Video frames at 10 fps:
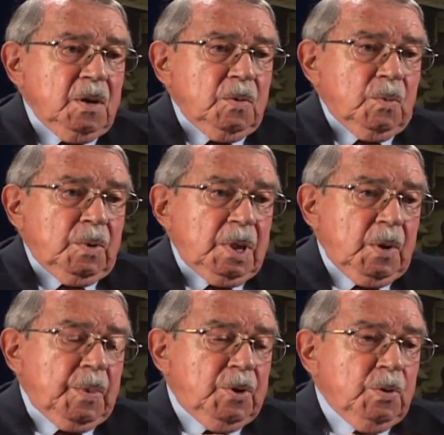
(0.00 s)
where they
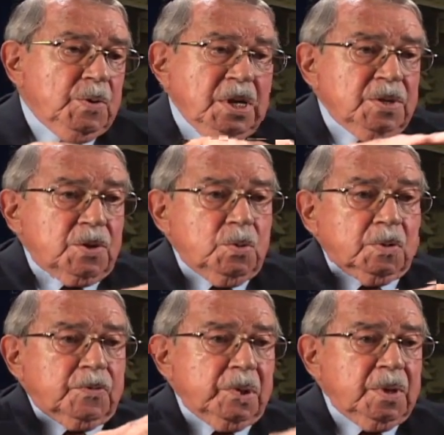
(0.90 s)
were doing these
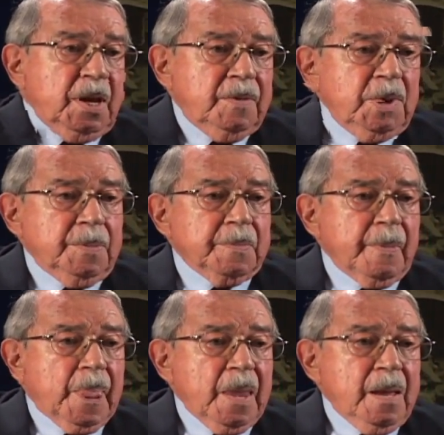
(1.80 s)
schools for the Navy,
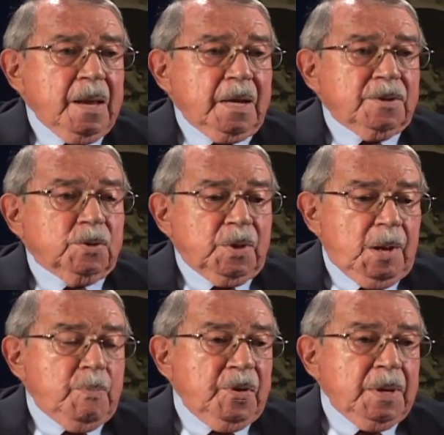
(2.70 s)
and so
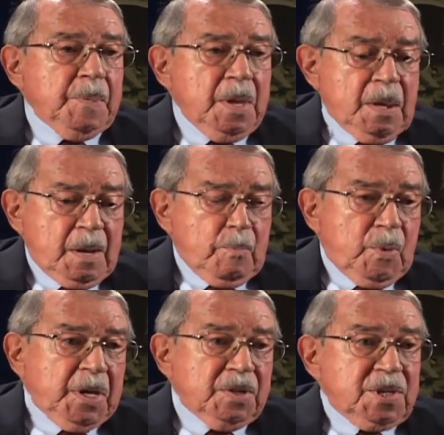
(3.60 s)
they bring
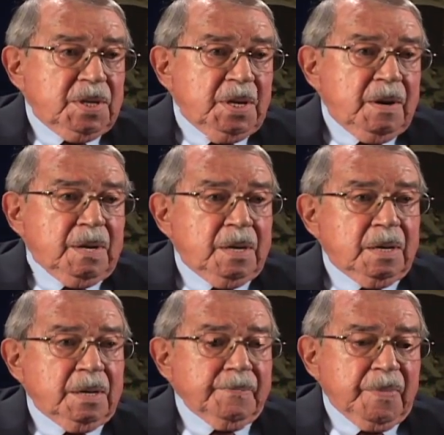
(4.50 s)
bring us in there
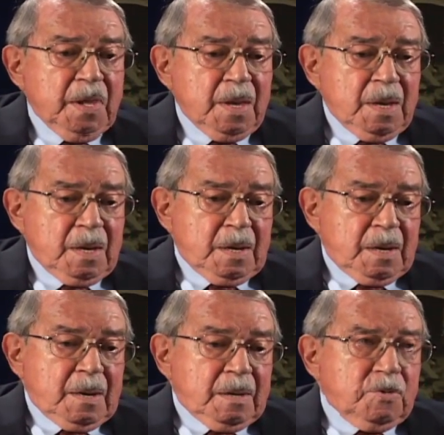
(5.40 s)
to
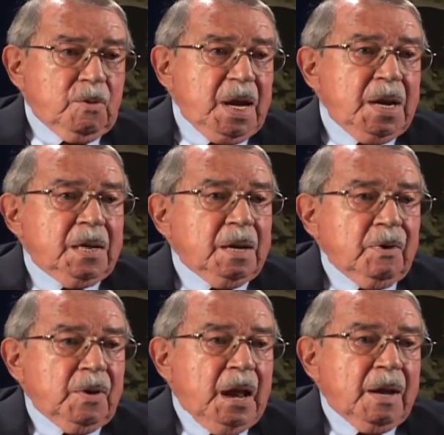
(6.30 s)
train and
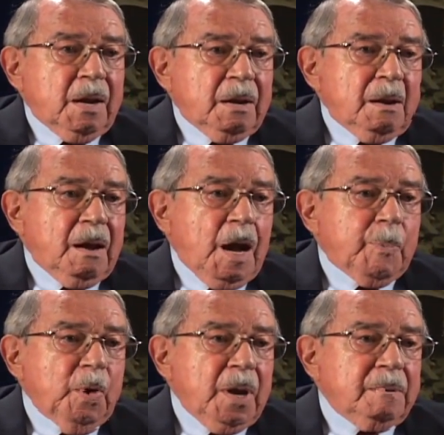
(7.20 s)
learn how to
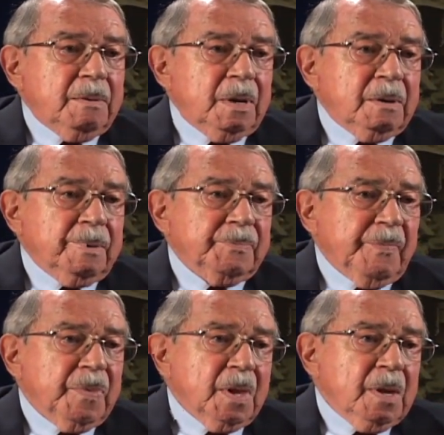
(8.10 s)
operate uh,
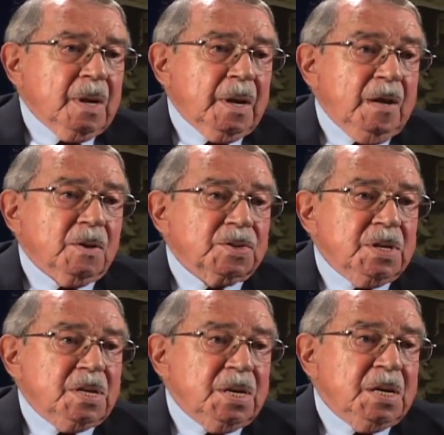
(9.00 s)
an
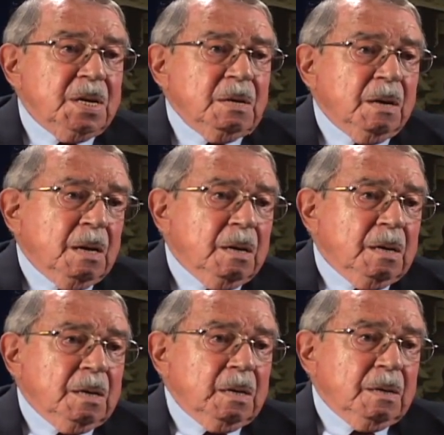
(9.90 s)
LCT
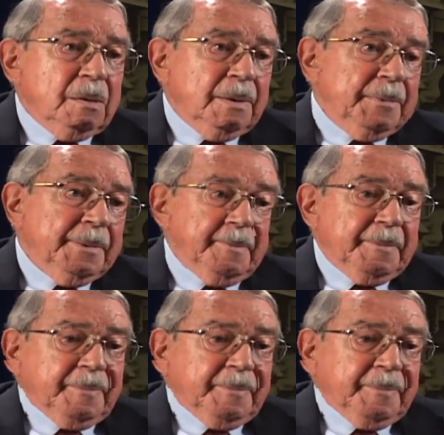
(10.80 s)
and uh,